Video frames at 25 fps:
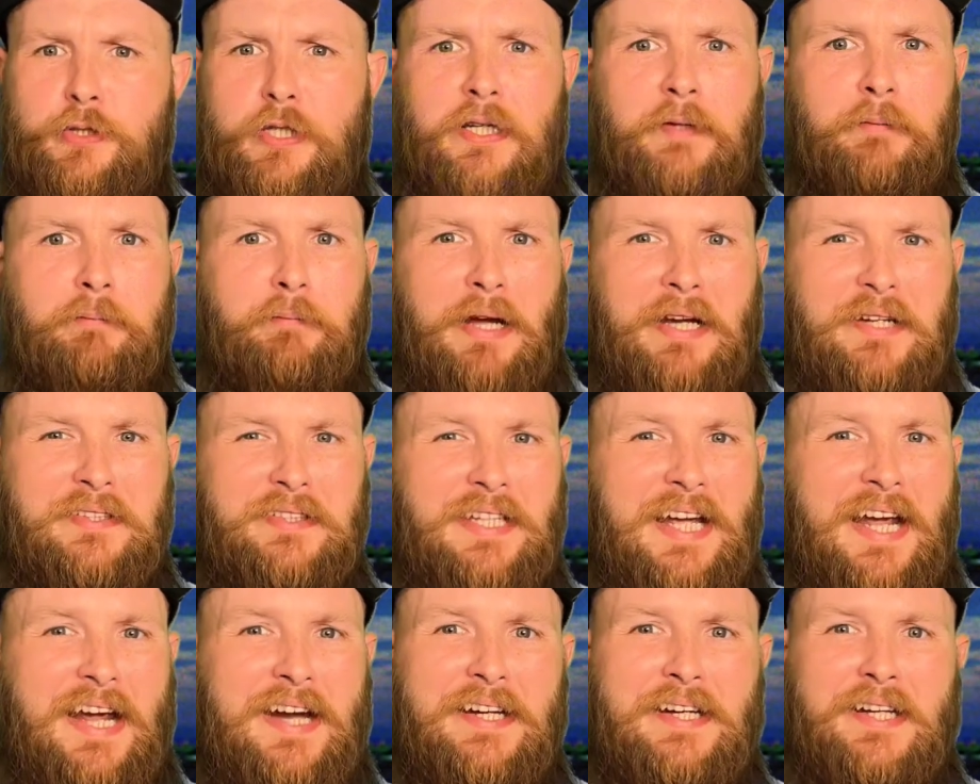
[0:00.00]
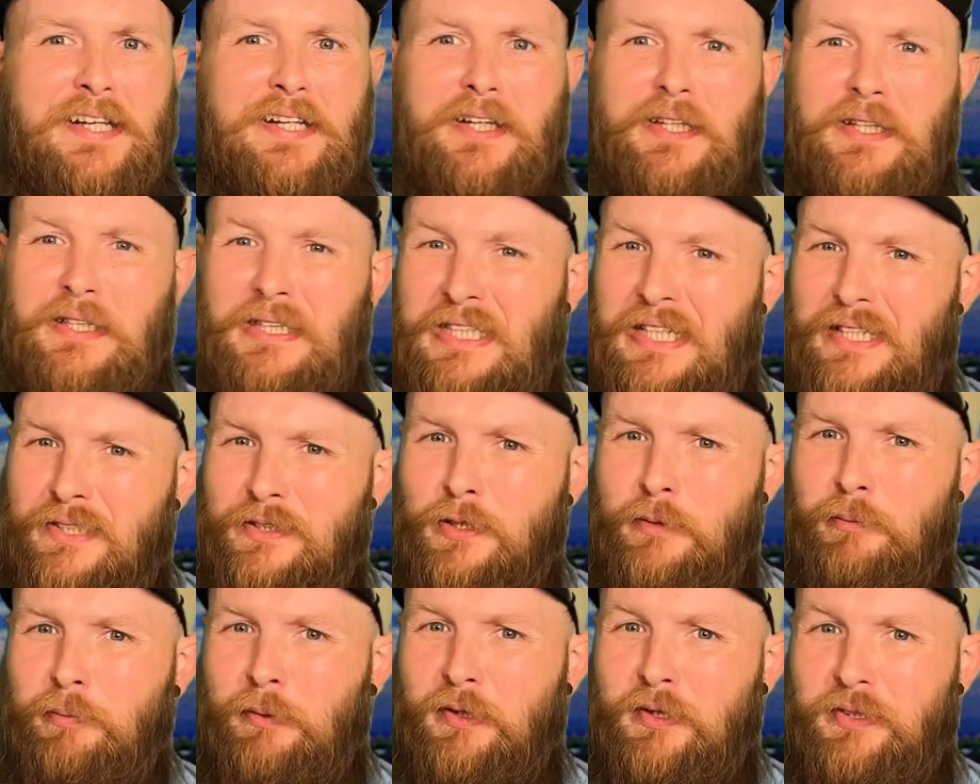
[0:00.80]
and maintaining a
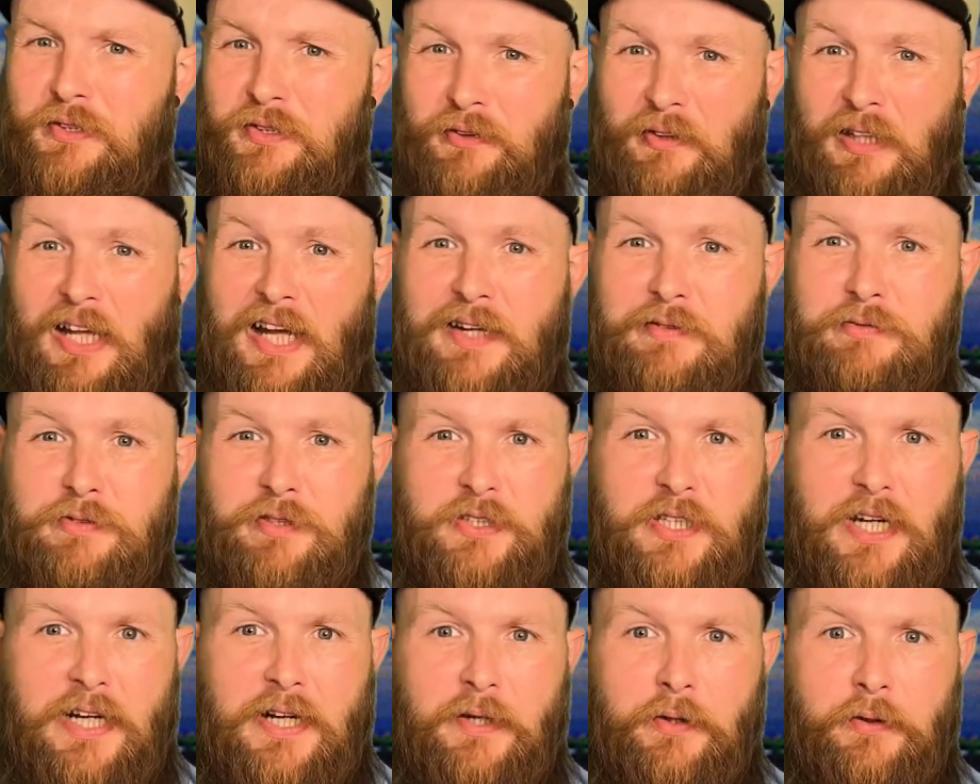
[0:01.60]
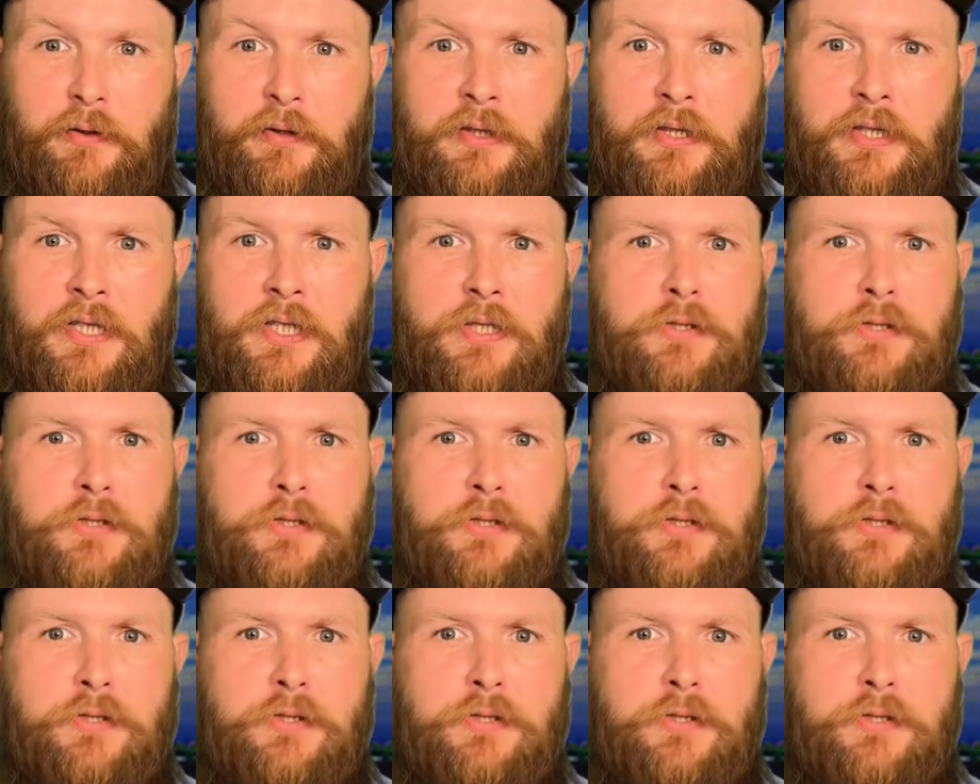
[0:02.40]
disciplined lifestyle.